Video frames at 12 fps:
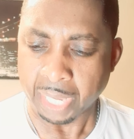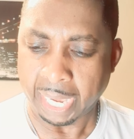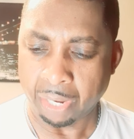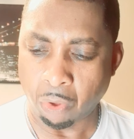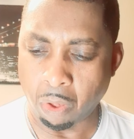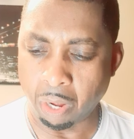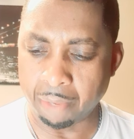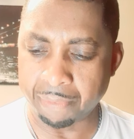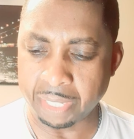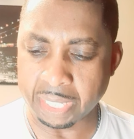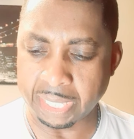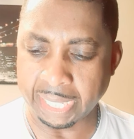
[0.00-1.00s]
and all of
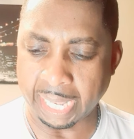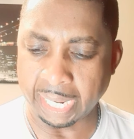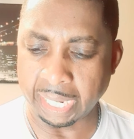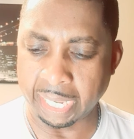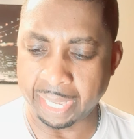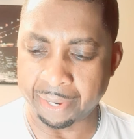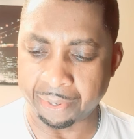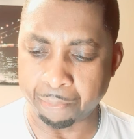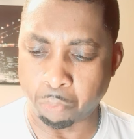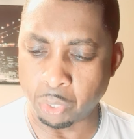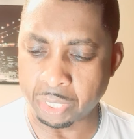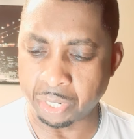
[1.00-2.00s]
this in that letter,
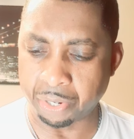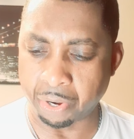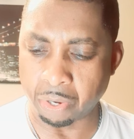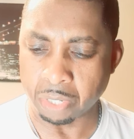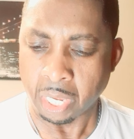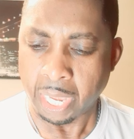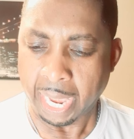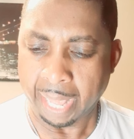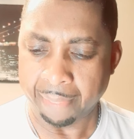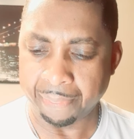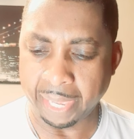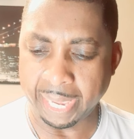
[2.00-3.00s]
boys and girls,
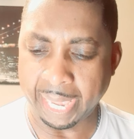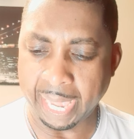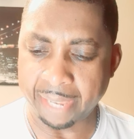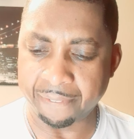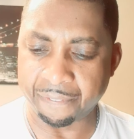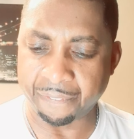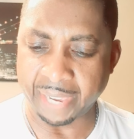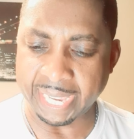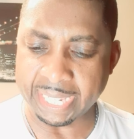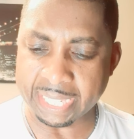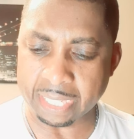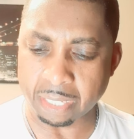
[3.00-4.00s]
and they had
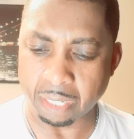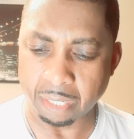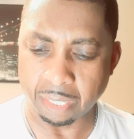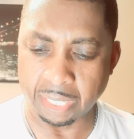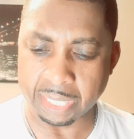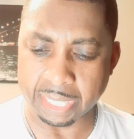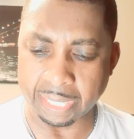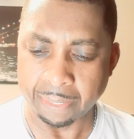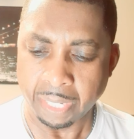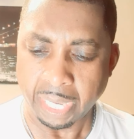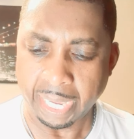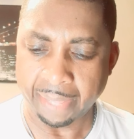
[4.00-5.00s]
faced, listen,
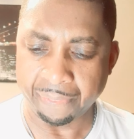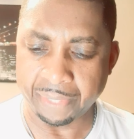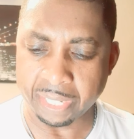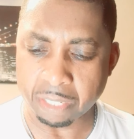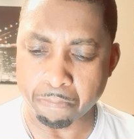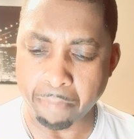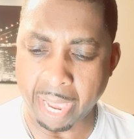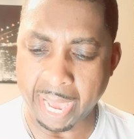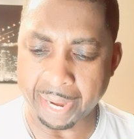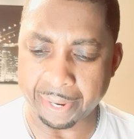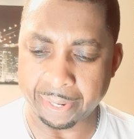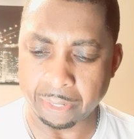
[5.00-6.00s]
in this
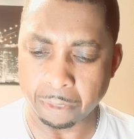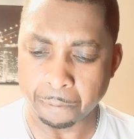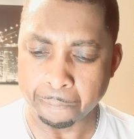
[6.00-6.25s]
matter,